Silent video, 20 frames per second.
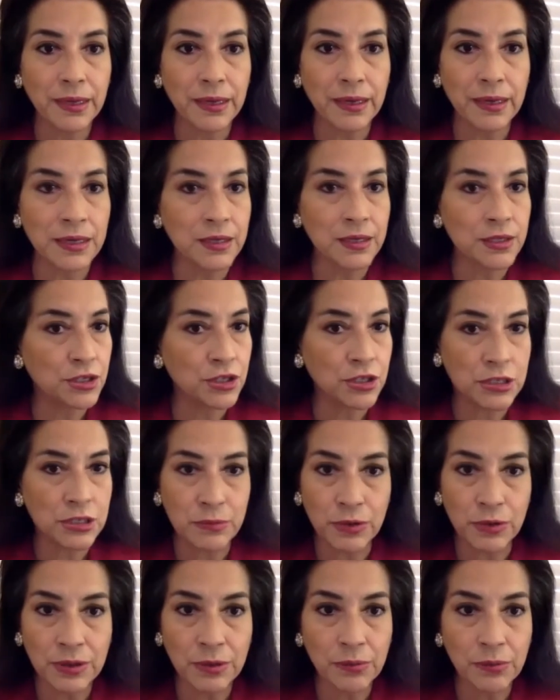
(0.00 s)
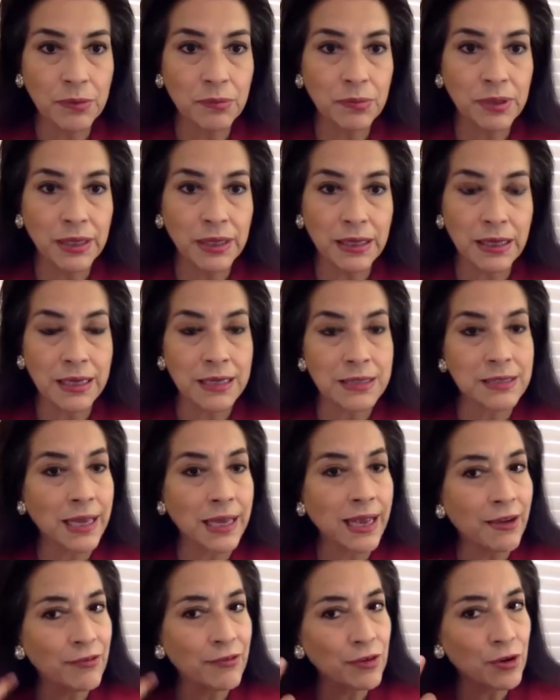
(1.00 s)
And just mute them completely because they
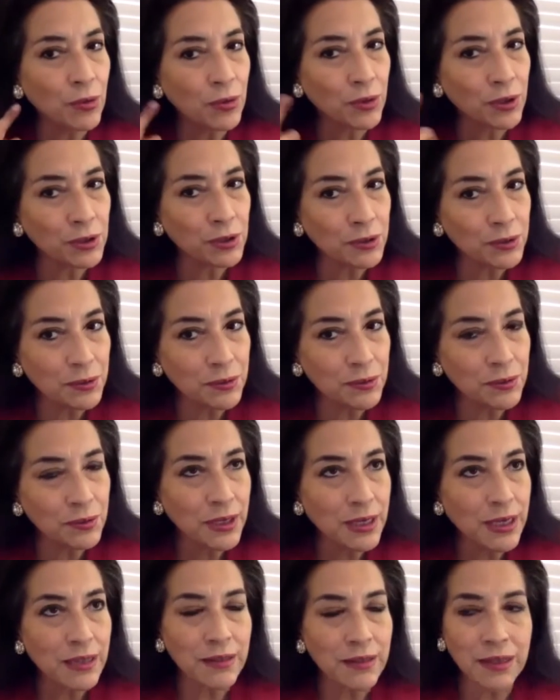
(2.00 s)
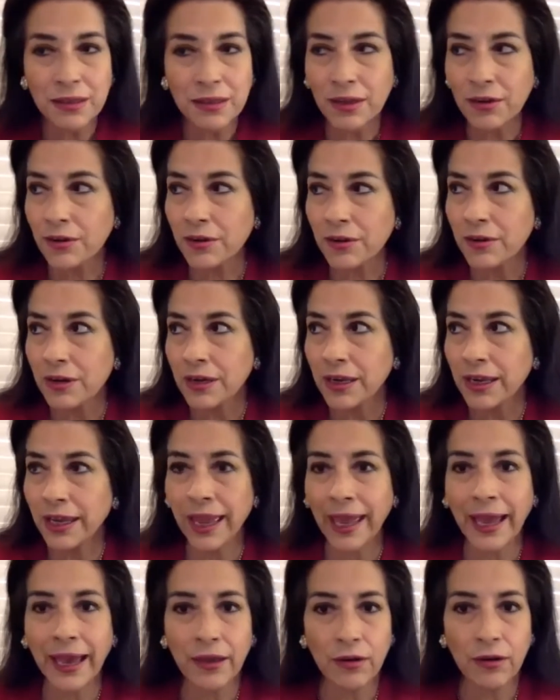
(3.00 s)
have no clue that their
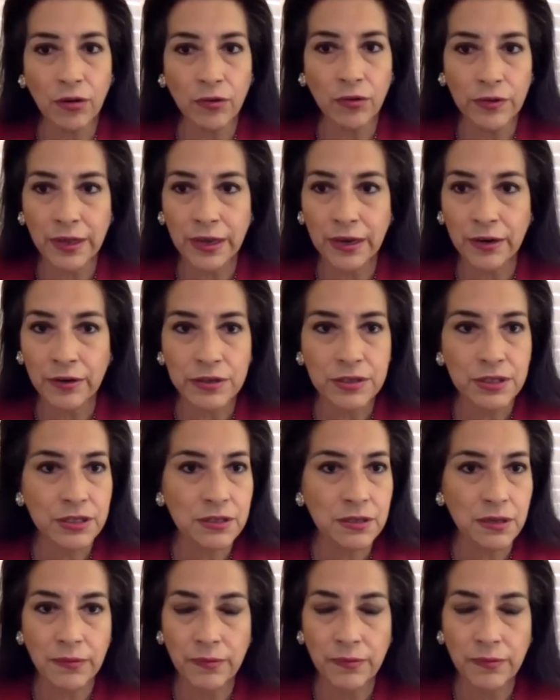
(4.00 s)
cat over there is